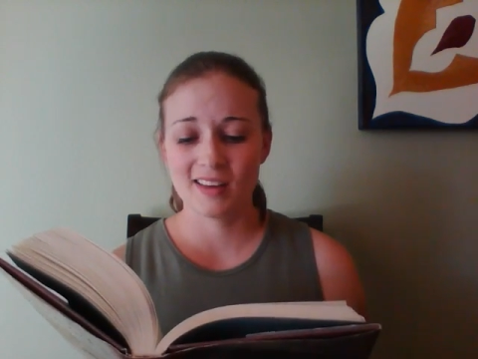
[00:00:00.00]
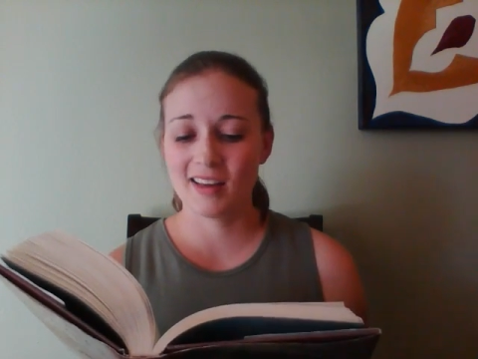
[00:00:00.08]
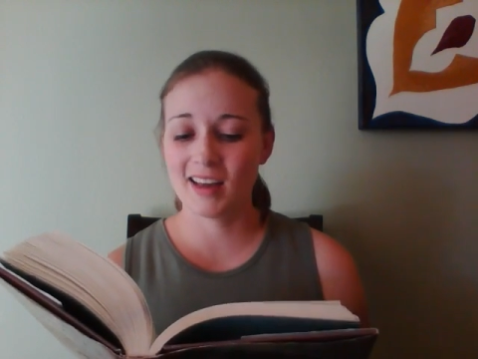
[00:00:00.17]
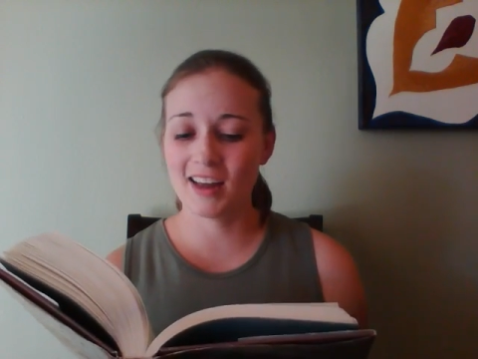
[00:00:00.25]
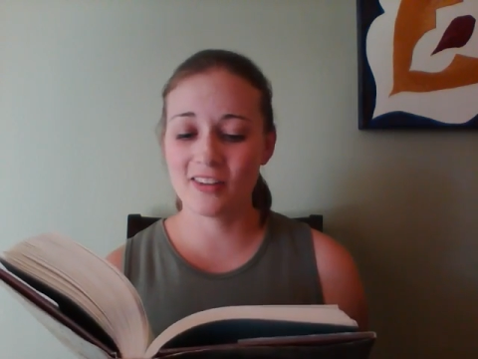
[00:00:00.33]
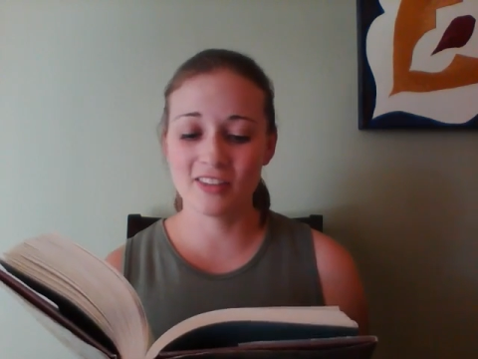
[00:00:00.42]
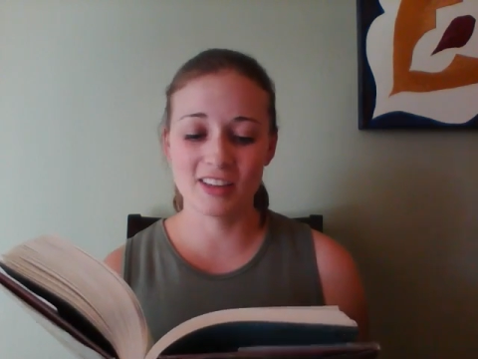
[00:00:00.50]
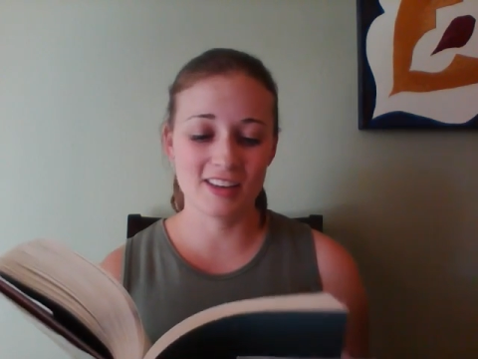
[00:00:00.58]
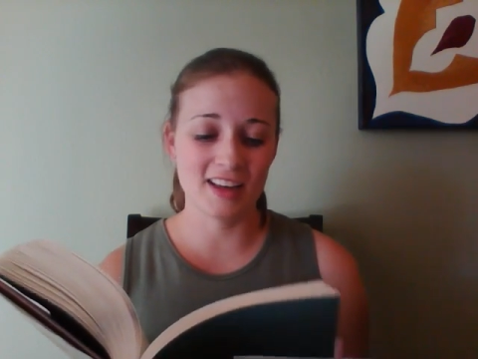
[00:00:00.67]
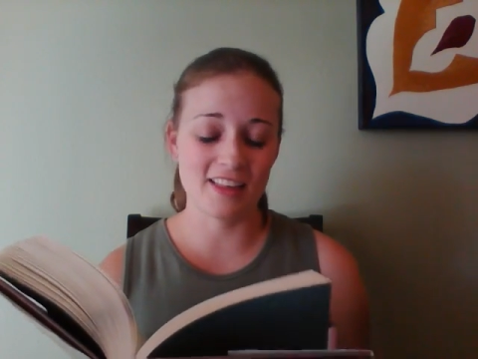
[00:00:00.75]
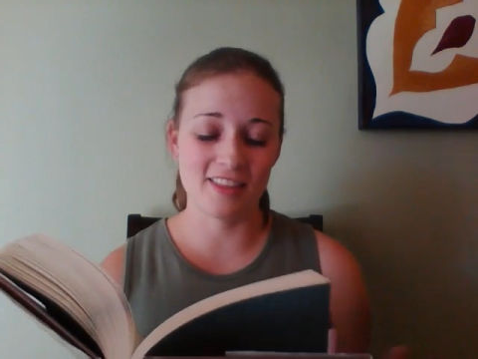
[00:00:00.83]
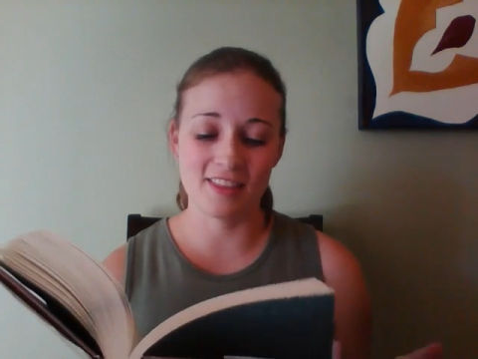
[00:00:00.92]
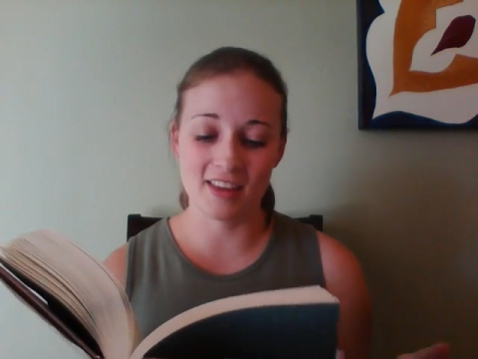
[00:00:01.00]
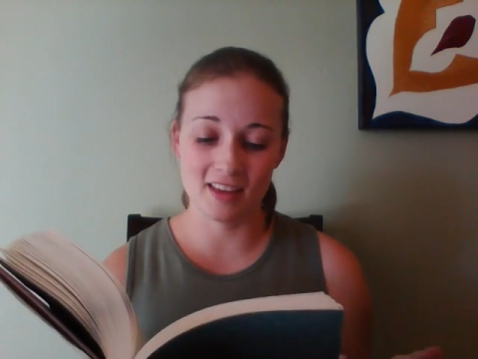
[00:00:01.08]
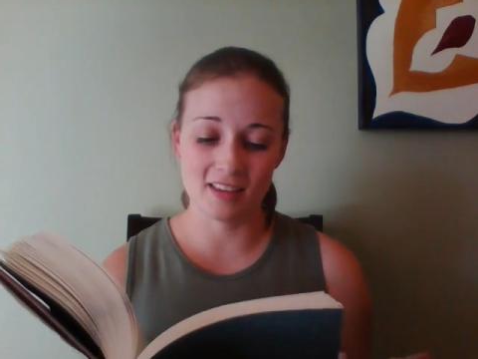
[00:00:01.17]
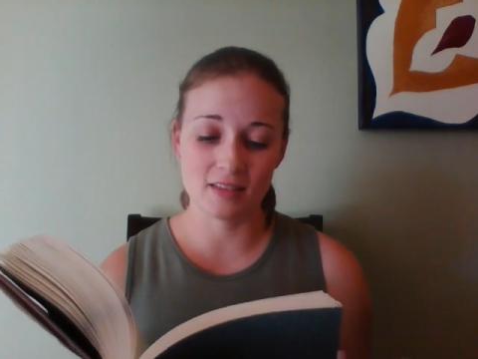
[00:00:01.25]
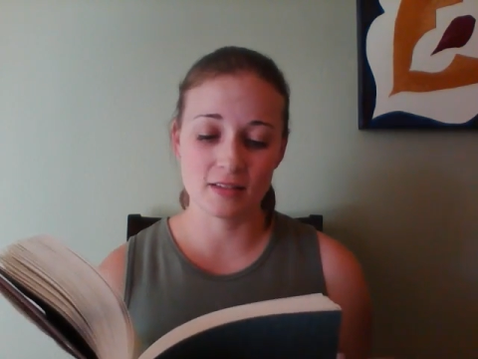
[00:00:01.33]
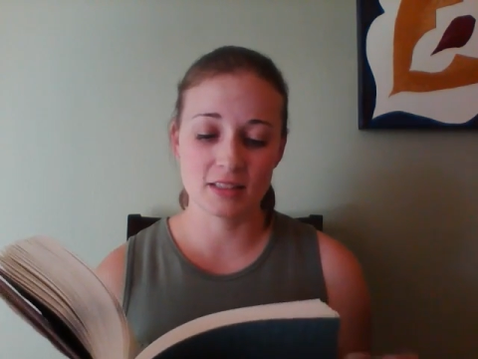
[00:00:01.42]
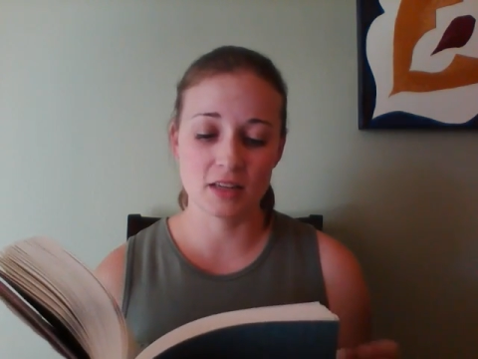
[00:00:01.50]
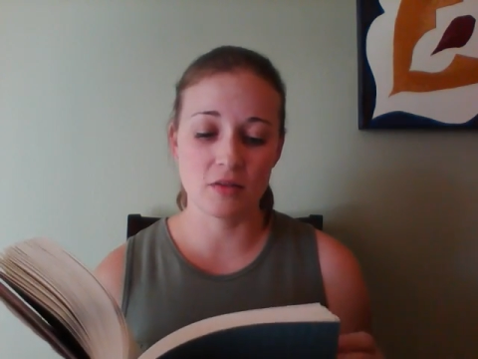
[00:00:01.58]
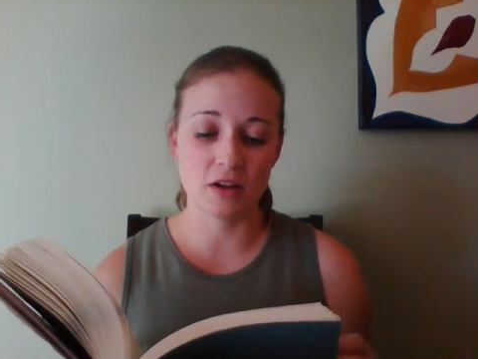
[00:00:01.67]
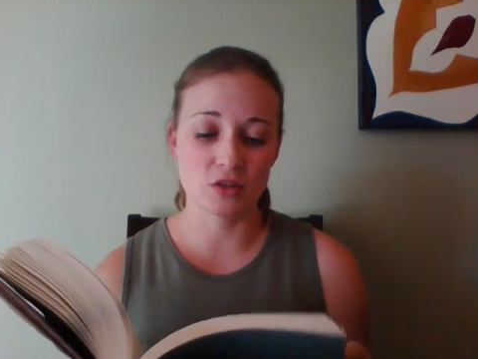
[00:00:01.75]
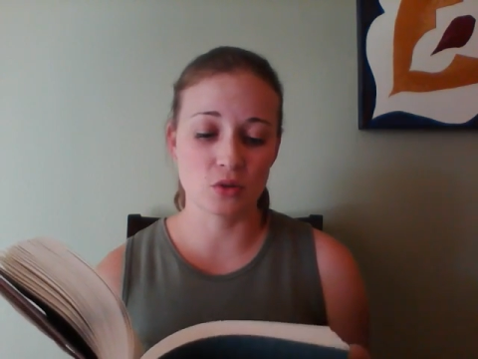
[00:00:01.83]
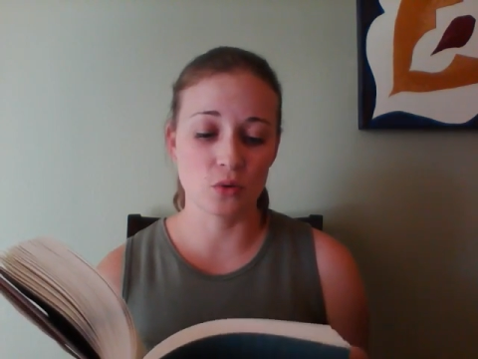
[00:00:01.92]
I really do not think, said
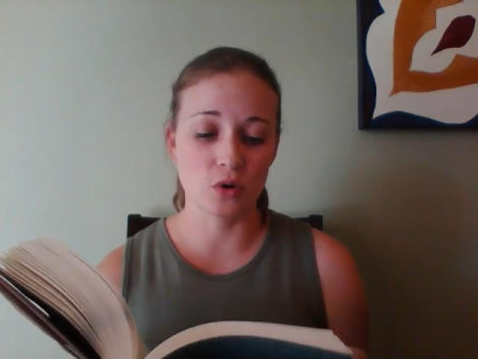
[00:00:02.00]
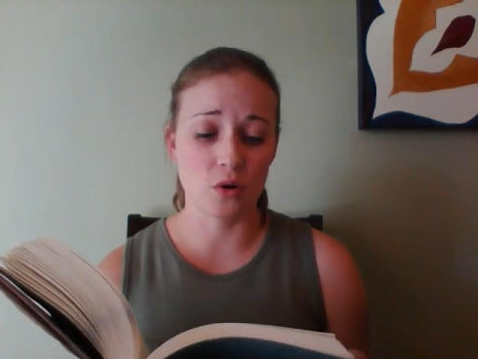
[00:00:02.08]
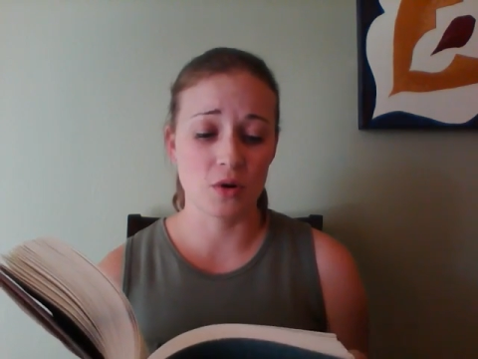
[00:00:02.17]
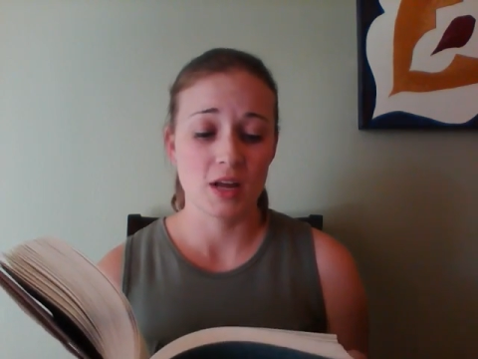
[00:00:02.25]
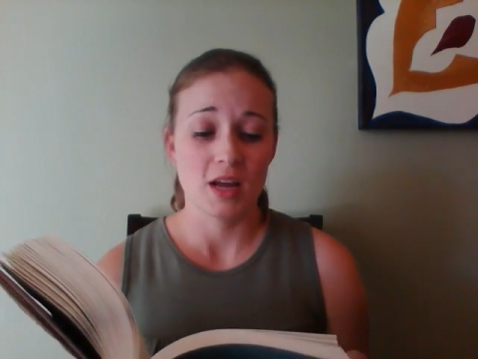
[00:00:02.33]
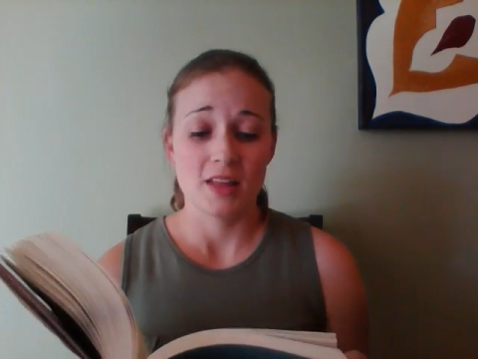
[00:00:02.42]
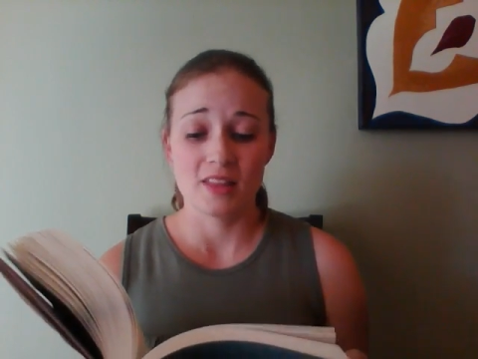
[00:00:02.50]
Roscuro,